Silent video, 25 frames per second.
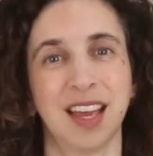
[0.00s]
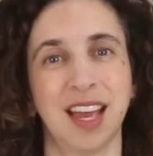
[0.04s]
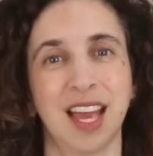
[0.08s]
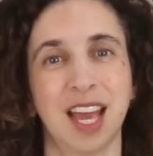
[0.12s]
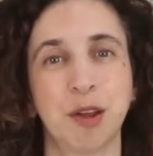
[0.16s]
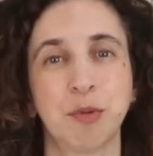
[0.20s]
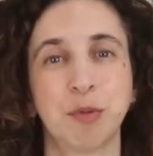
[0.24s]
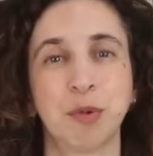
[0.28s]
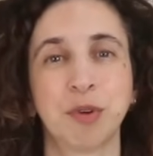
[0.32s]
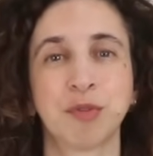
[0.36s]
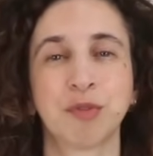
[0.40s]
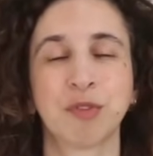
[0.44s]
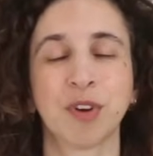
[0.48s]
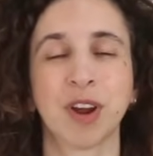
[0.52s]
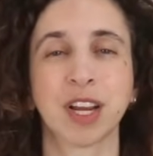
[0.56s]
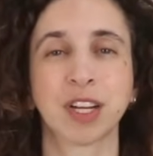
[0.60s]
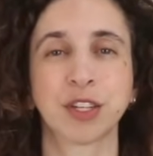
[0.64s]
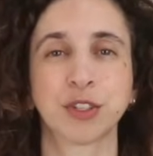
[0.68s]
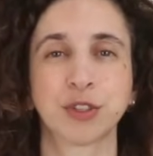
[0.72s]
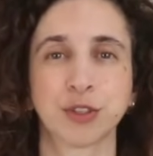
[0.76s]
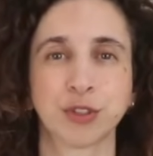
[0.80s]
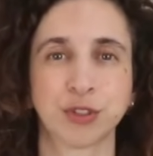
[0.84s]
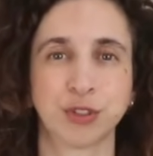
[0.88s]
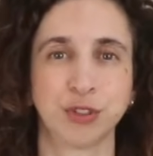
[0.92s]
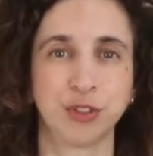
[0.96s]
And when
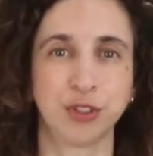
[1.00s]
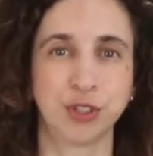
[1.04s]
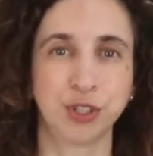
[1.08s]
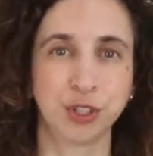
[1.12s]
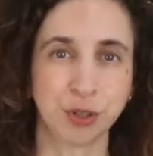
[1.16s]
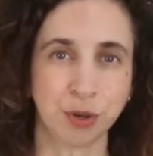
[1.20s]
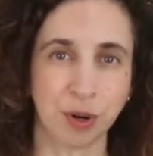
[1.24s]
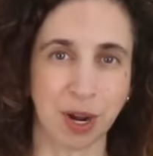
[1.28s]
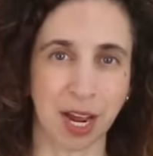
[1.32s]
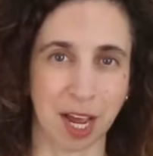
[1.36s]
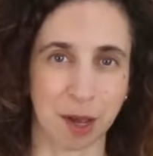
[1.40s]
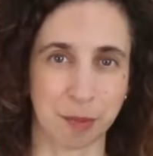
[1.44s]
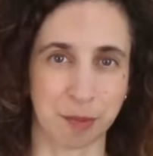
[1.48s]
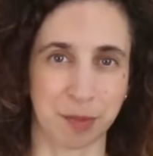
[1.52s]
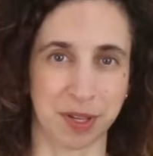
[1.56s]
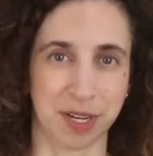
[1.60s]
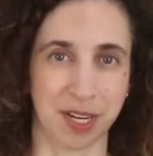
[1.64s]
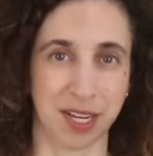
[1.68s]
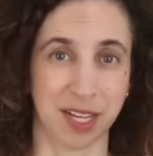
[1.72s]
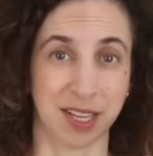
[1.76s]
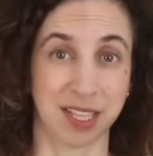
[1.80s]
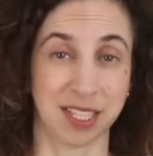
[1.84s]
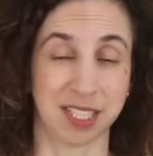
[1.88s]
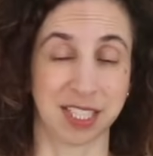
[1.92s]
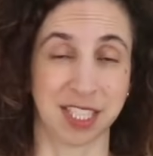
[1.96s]
fractures do happen
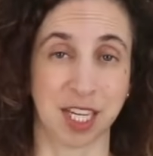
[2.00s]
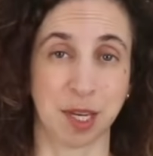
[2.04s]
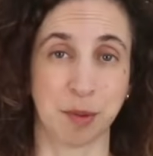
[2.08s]
in this